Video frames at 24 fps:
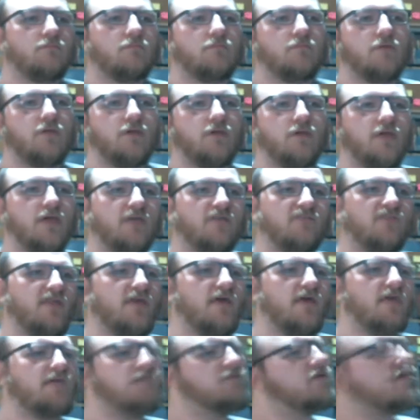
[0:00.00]
okay, so
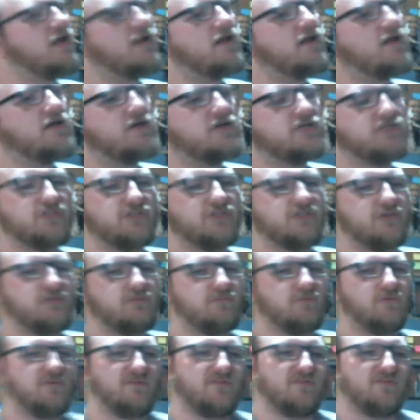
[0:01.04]
that, that I
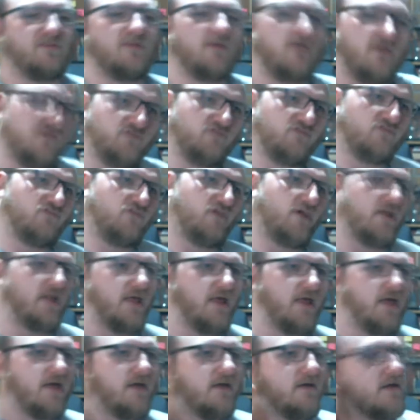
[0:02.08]
assume was the
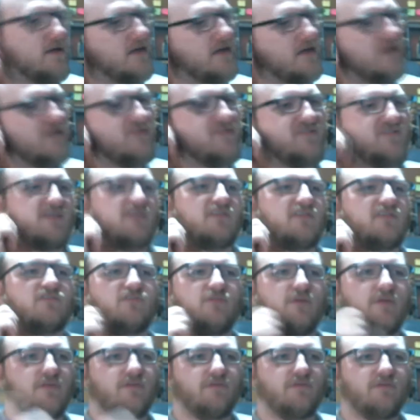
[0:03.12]
trailer. It's a
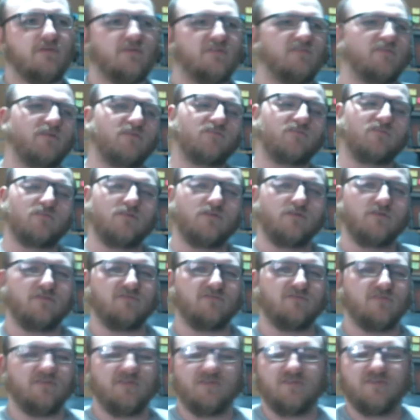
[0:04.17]
D23 special look is
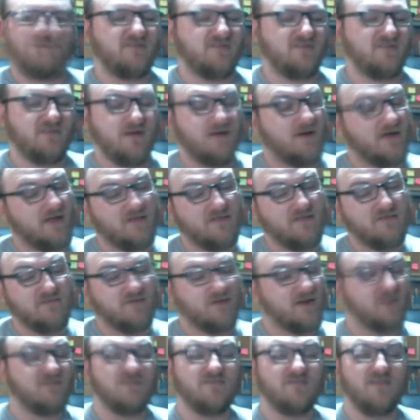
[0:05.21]
what it says there, and that's
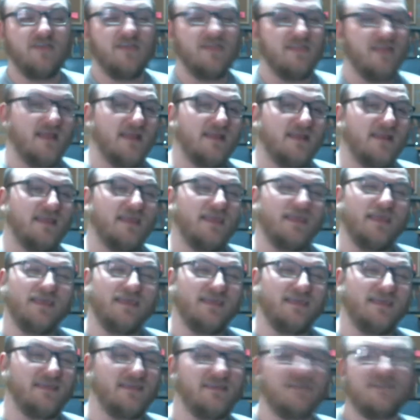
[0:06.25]
what I'd say that
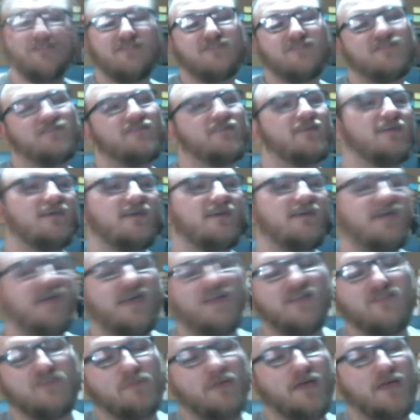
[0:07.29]
is.
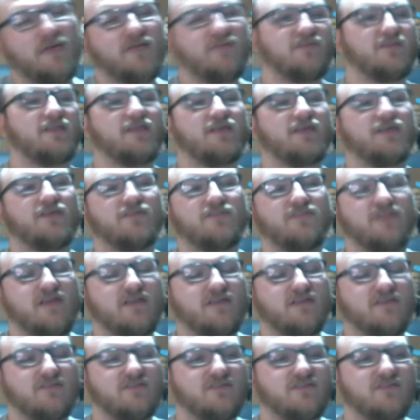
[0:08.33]
It's basically a second